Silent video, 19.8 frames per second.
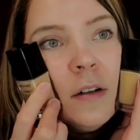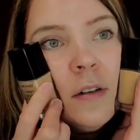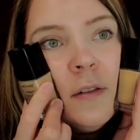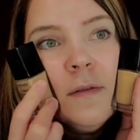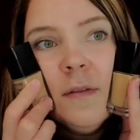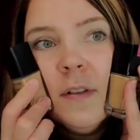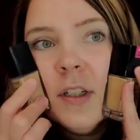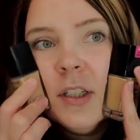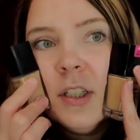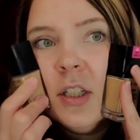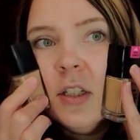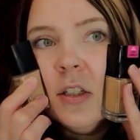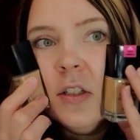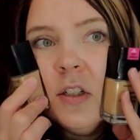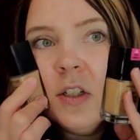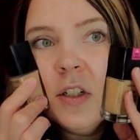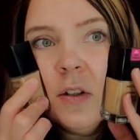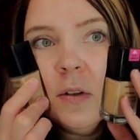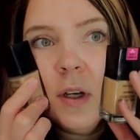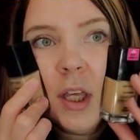versus
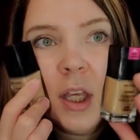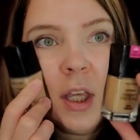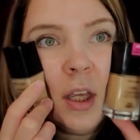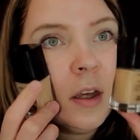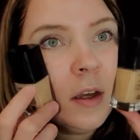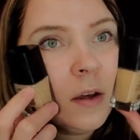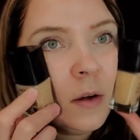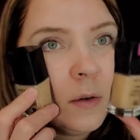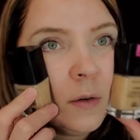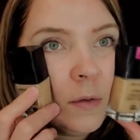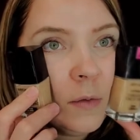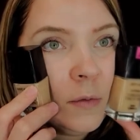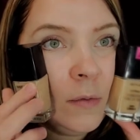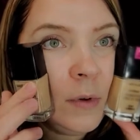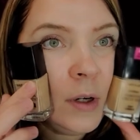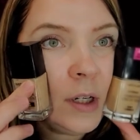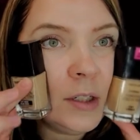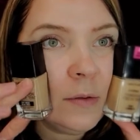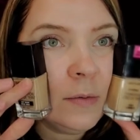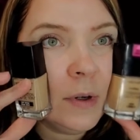Dewy.
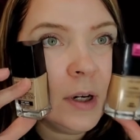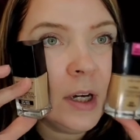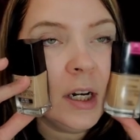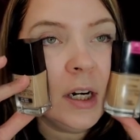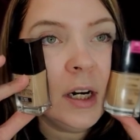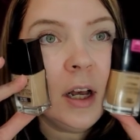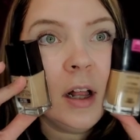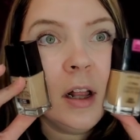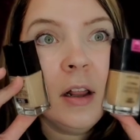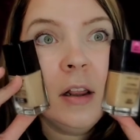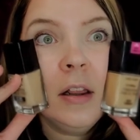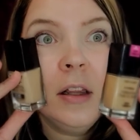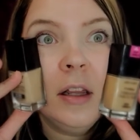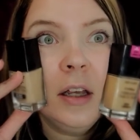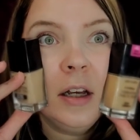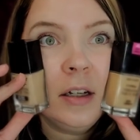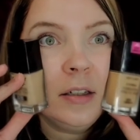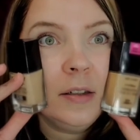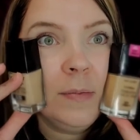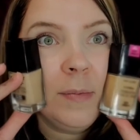Which one
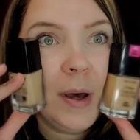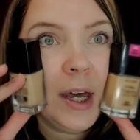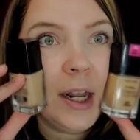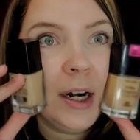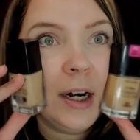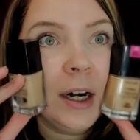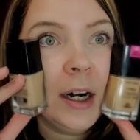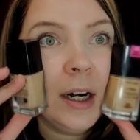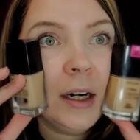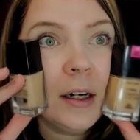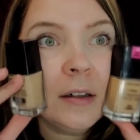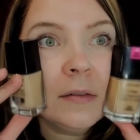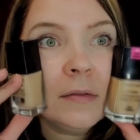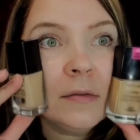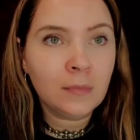looks better?